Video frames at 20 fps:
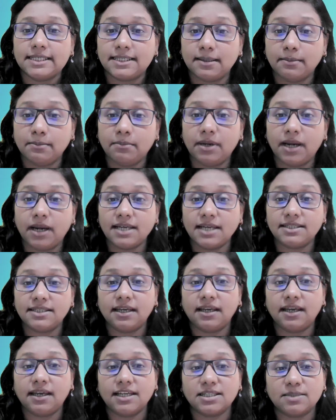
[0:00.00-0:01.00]

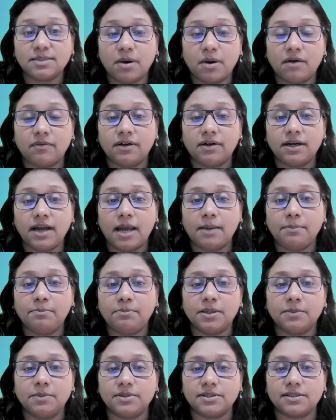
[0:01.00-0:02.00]
symbolizing his power
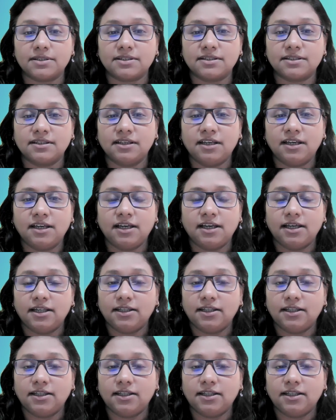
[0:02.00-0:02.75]
and purpose.